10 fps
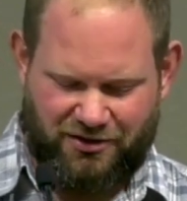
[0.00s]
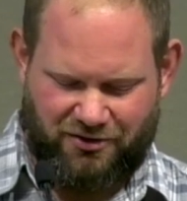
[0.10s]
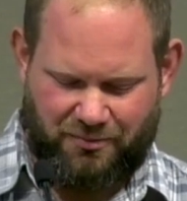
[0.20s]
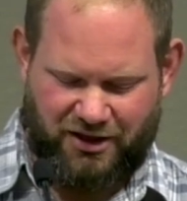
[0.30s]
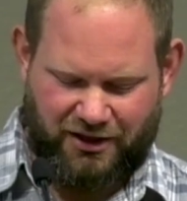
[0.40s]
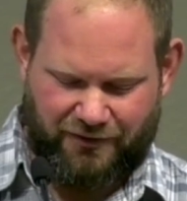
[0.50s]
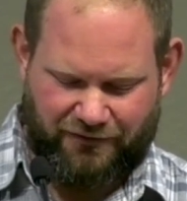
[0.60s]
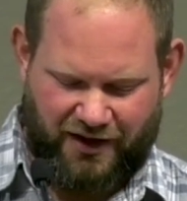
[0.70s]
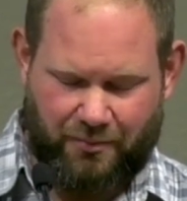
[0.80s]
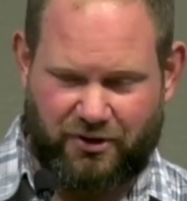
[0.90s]
your immediate
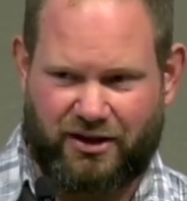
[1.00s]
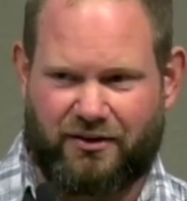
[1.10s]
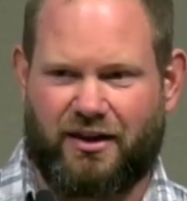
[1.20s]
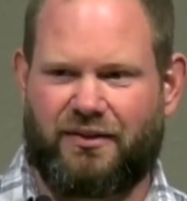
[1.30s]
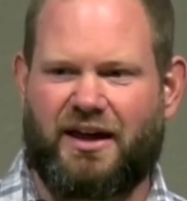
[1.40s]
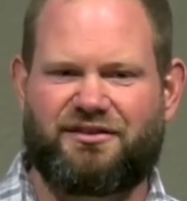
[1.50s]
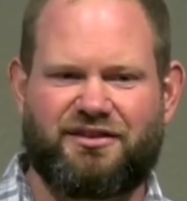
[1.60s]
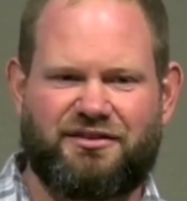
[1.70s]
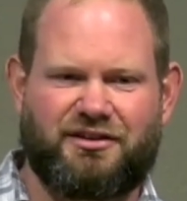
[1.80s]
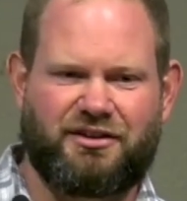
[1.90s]
family in, in that
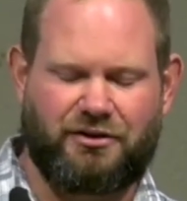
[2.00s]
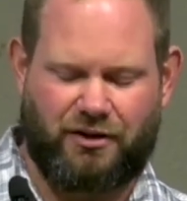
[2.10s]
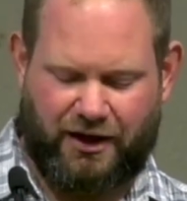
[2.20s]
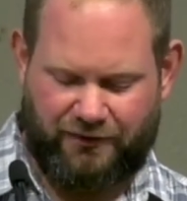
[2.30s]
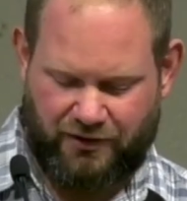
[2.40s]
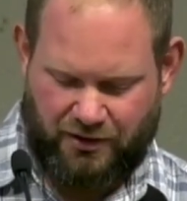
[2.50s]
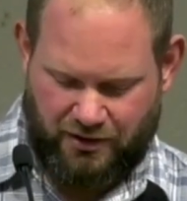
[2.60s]
season in your life,